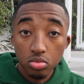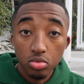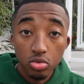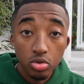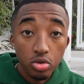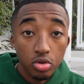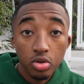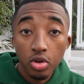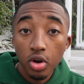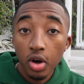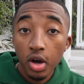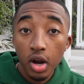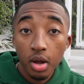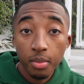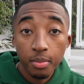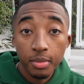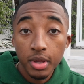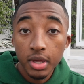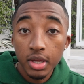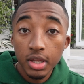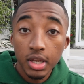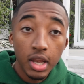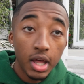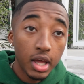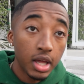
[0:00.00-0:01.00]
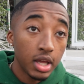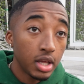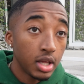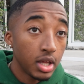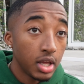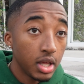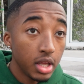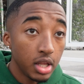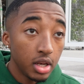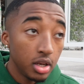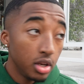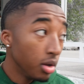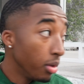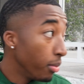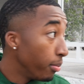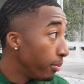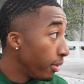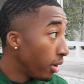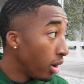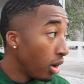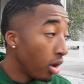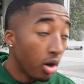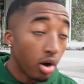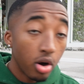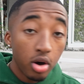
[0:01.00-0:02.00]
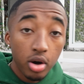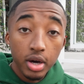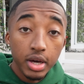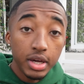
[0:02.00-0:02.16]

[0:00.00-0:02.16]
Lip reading: You know what I mean? Like, the ball